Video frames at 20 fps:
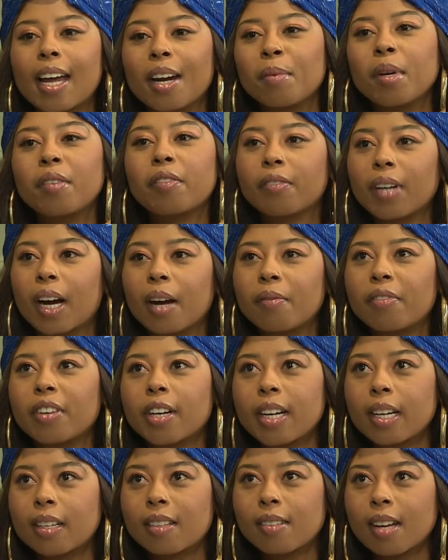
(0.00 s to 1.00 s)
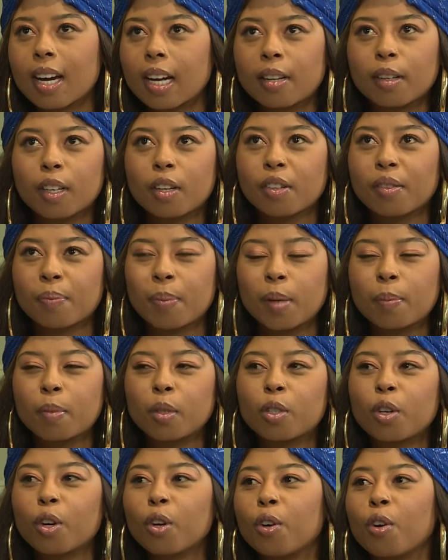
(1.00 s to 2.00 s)
And I'm, I'm very excited because
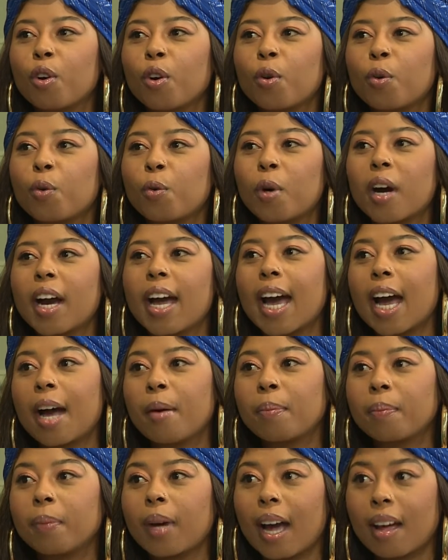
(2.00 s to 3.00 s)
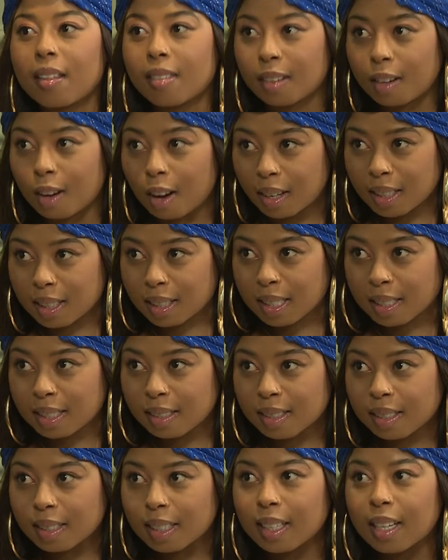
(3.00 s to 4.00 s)
people don't know who I am as an
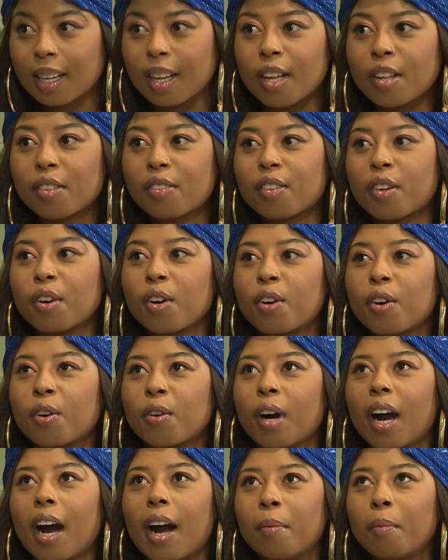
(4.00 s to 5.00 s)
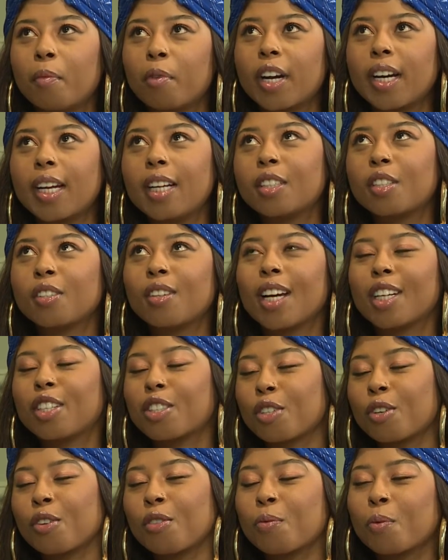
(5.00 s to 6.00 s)
artist. So I'm ready to, like,
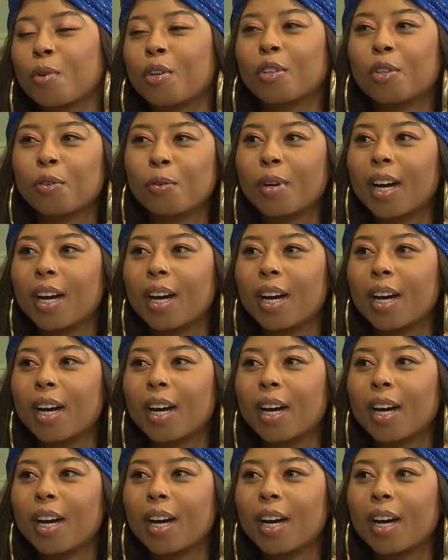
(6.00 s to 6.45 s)
show the world